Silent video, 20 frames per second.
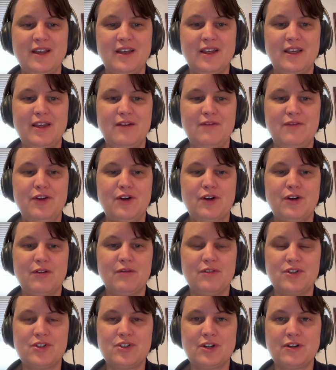If you're a
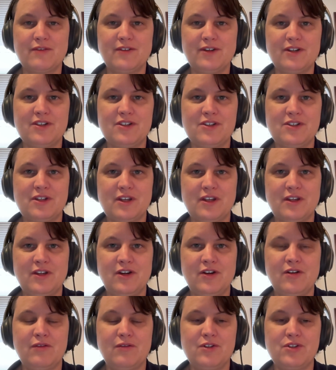reservist and
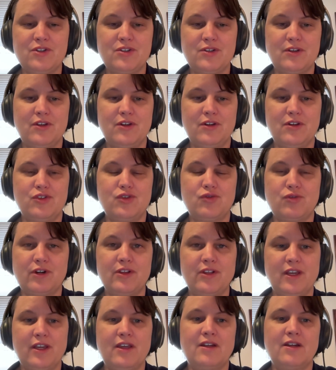you're
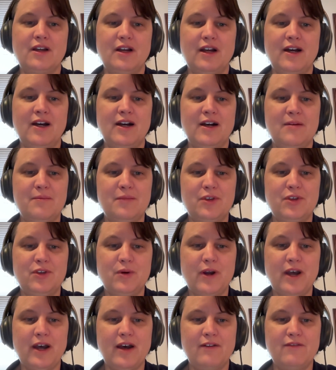drilling,
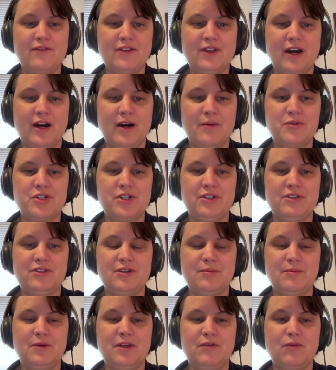you have the option
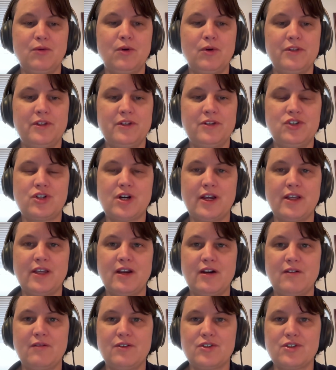to be enrolled in
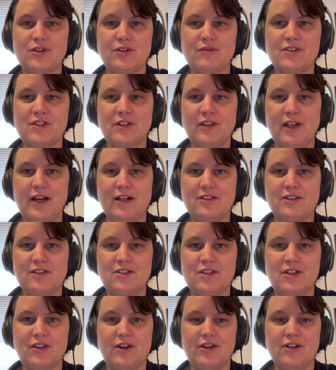TRICARE Reserve Select
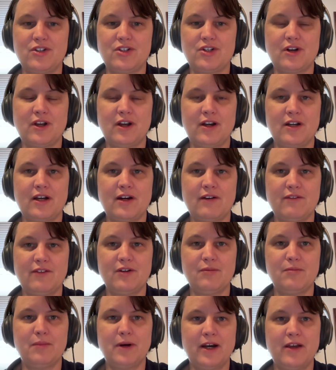as long as you're not
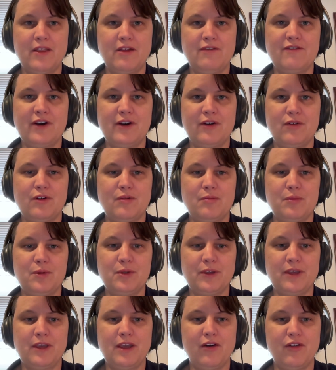covered by the Federal
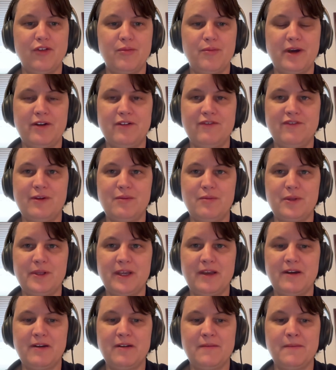Employee Health Benefit
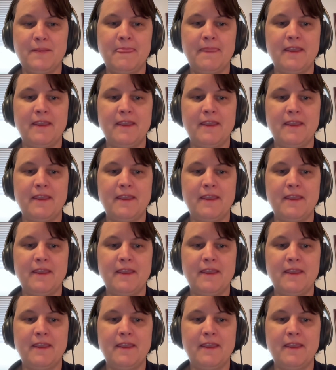Plan.